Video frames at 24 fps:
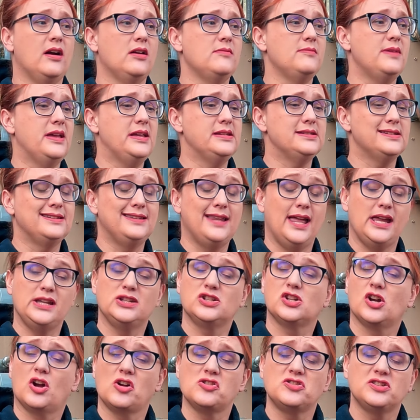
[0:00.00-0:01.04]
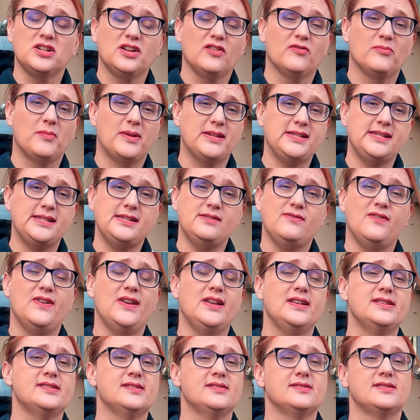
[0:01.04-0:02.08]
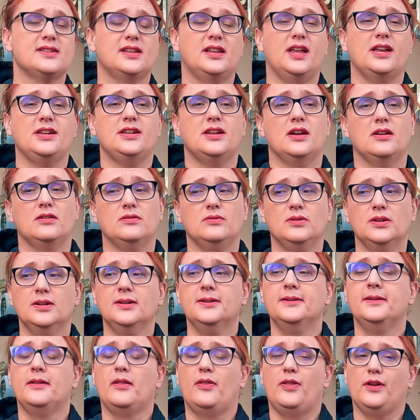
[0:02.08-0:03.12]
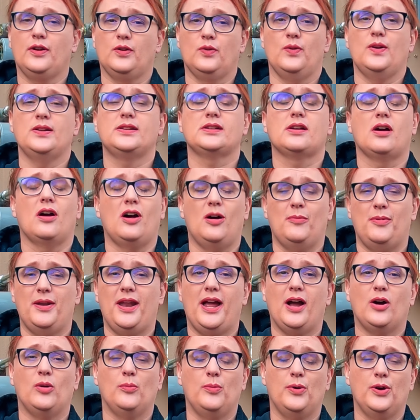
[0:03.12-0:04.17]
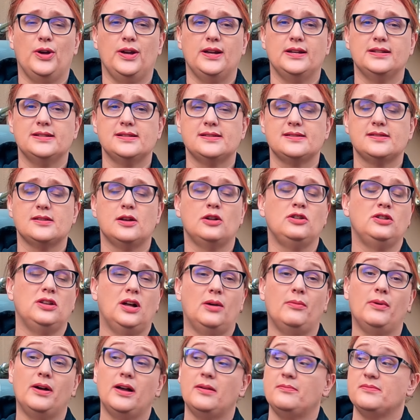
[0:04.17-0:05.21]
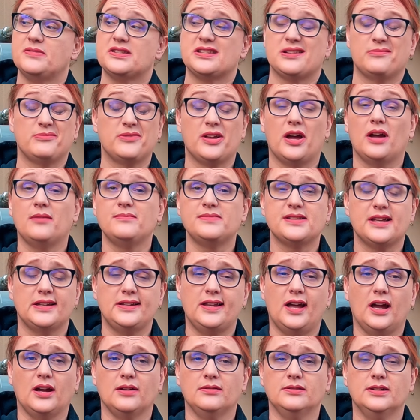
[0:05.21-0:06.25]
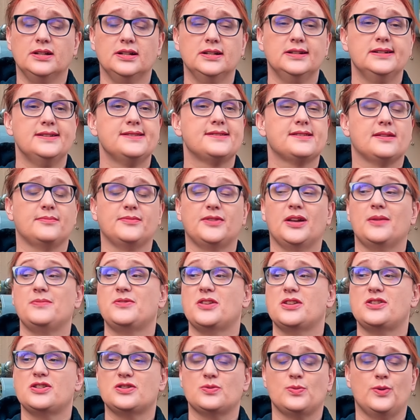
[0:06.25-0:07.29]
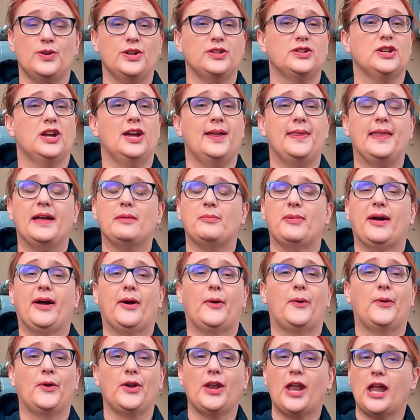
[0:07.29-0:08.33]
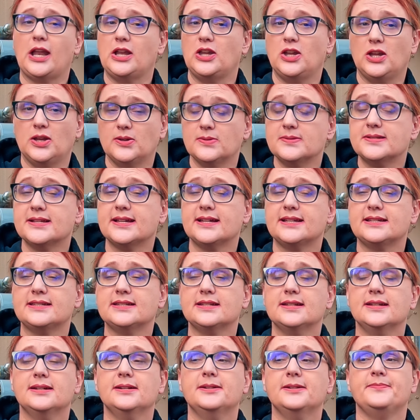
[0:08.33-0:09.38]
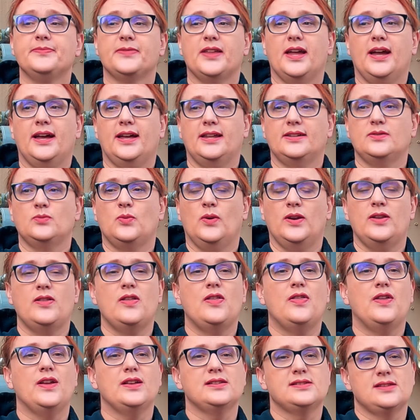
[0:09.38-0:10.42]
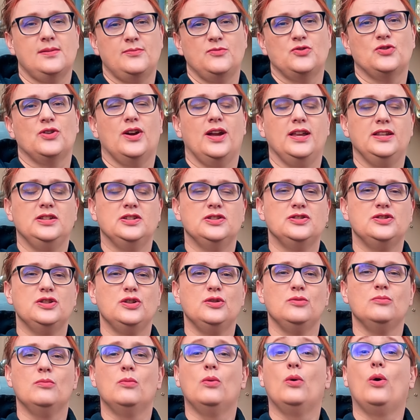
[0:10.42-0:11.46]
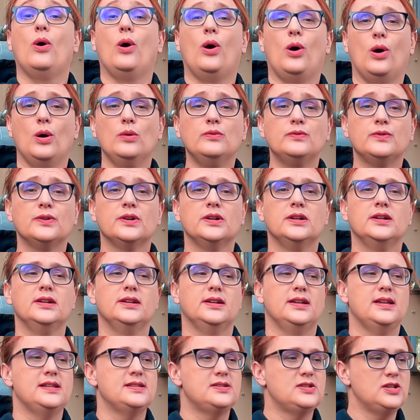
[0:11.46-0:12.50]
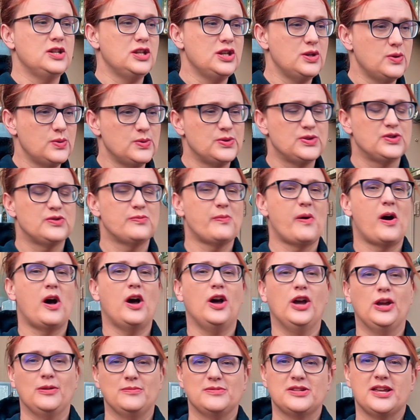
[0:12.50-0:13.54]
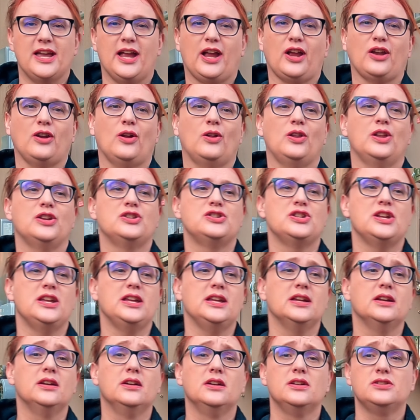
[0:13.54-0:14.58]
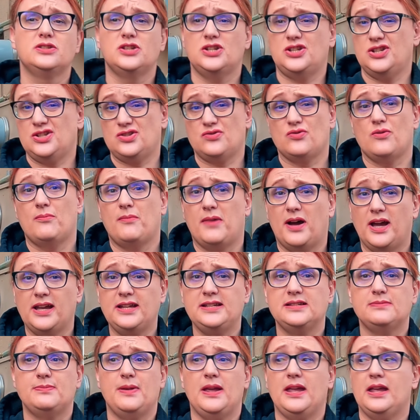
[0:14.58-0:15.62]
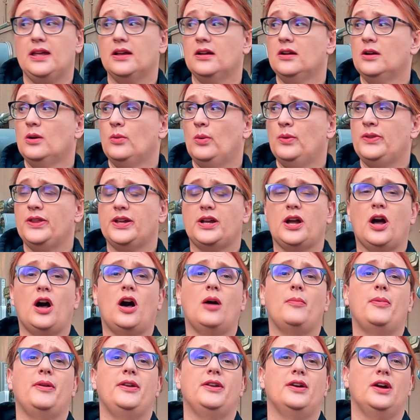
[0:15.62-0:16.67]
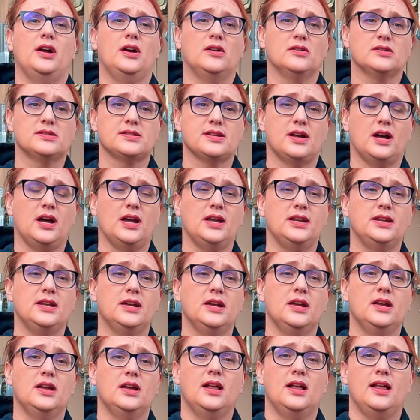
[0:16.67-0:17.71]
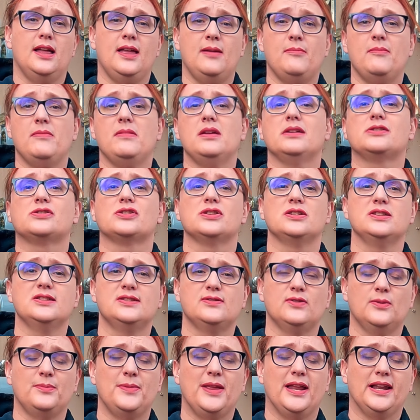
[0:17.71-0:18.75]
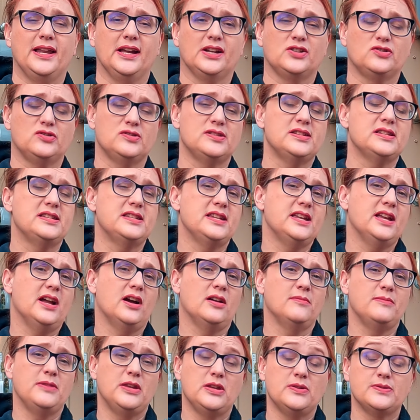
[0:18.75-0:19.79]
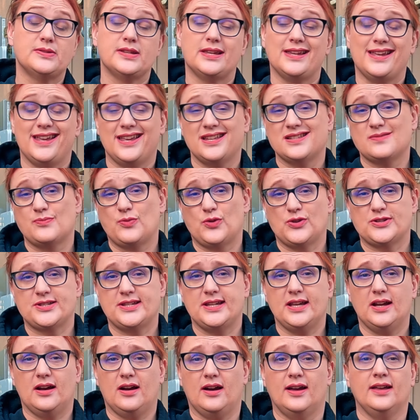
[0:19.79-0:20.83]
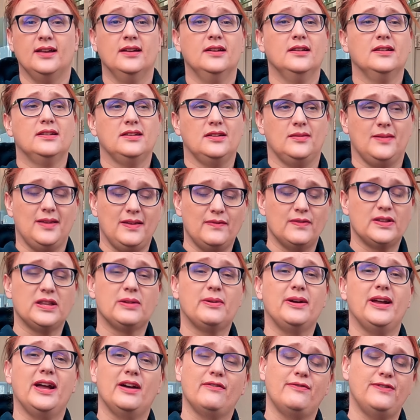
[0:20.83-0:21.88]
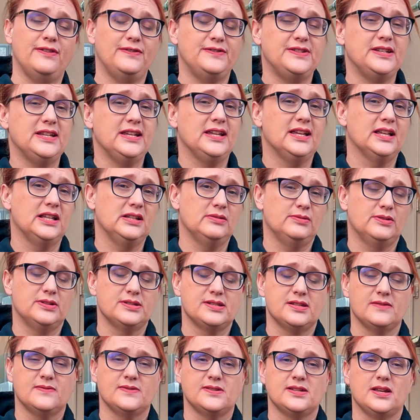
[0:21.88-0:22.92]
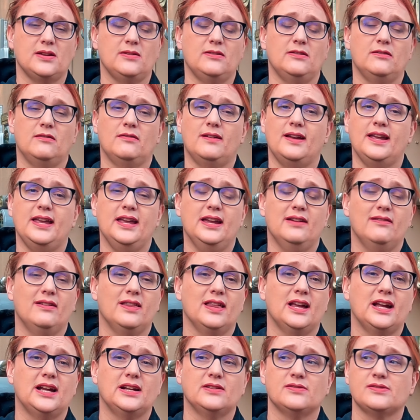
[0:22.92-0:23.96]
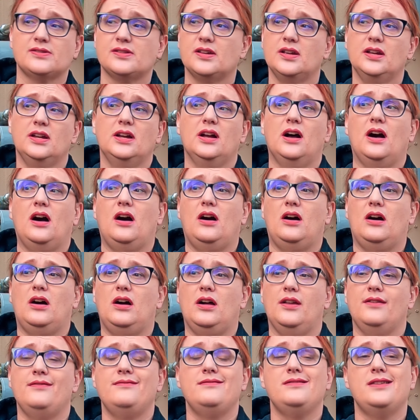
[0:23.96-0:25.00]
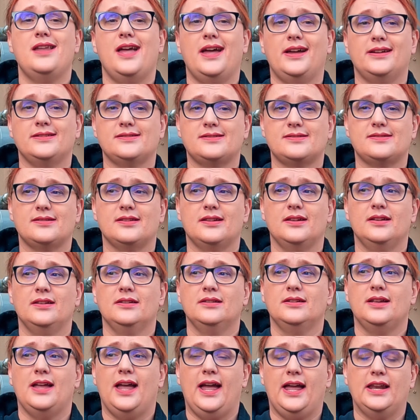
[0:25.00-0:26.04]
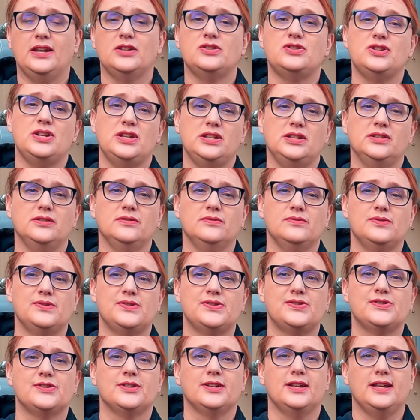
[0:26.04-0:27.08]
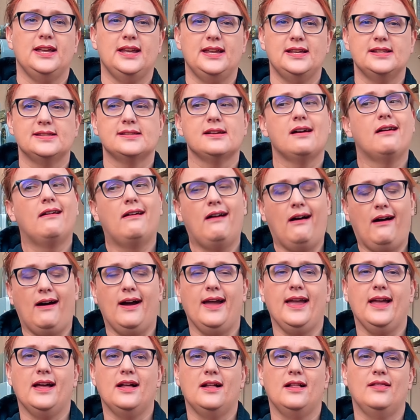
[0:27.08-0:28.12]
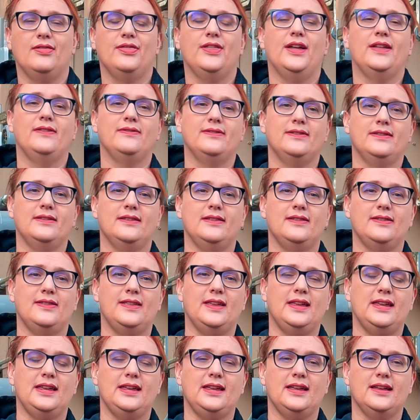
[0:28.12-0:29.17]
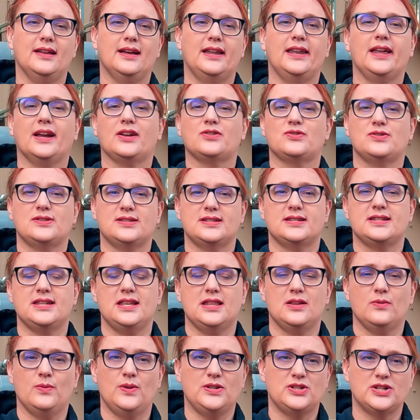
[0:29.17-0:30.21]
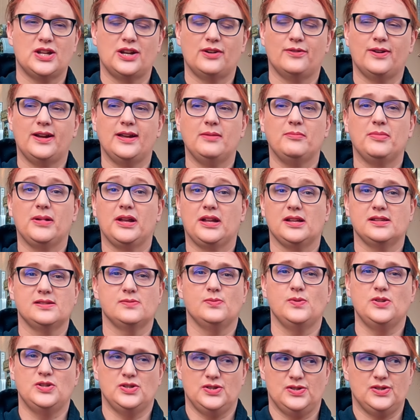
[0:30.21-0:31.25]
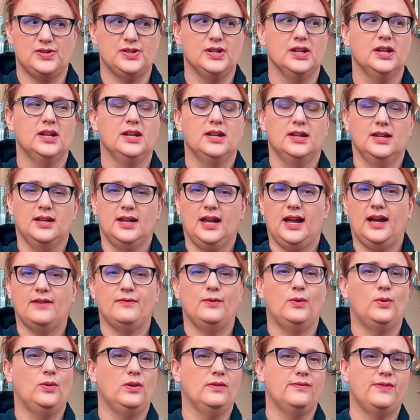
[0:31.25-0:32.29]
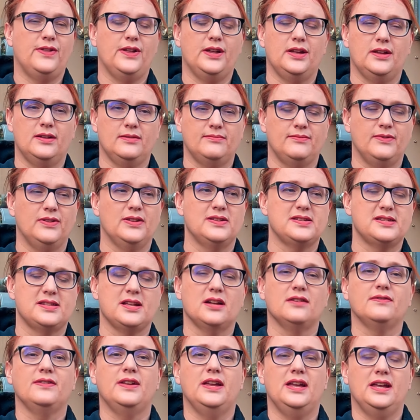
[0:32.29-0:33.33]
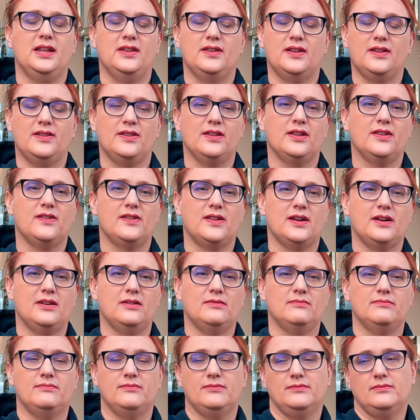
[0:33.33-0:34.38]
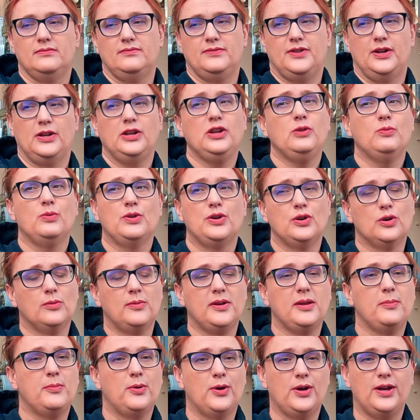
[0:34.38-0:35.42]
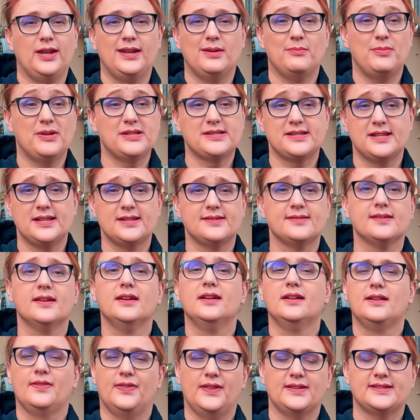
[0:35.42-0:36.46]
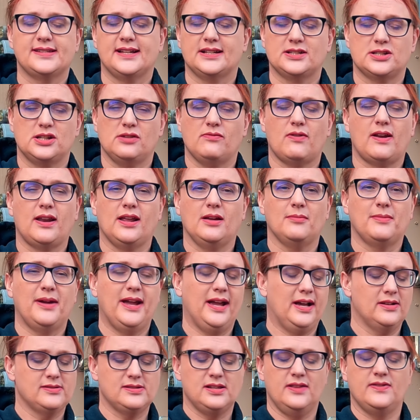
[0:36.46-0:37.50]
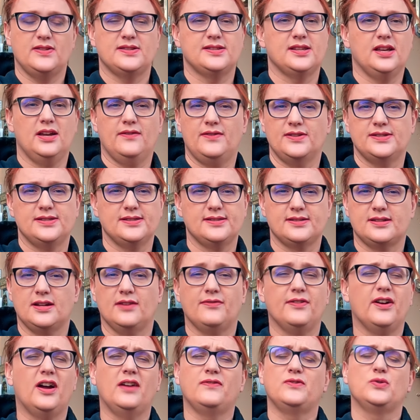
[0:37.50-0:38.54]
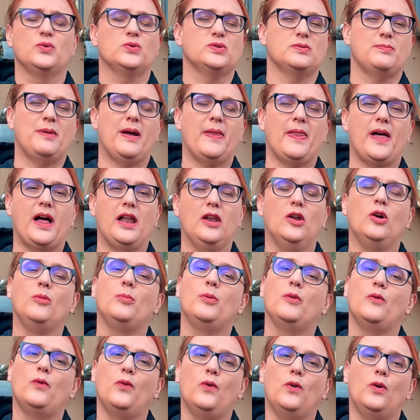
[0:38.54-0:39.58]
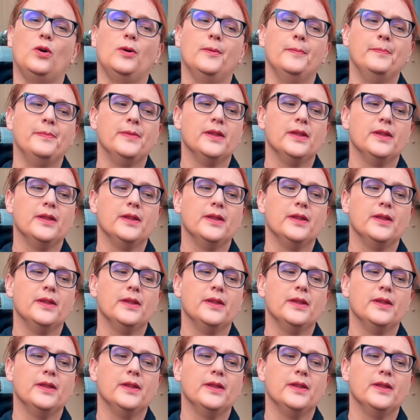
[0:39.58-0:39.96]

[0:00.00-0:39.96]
I may delay charging of my EVs until I know the grid carbon output is lower. Sometimes I don't. Sometimes I just want to turn that power on and use it. And one of the things I'm trying to do more of is to use smart home technology to just remind me when the carbon dioxide emissions from the electricity I'm using is pretty high. Even though I have 15 kilowatts of solar array here at the house, our net energy use is higher than the electricity that we generate, because we just have all of the stuff here that you would normally put in a business that's actually running at my house, like the servers and stuff. I've talked about that a lot before.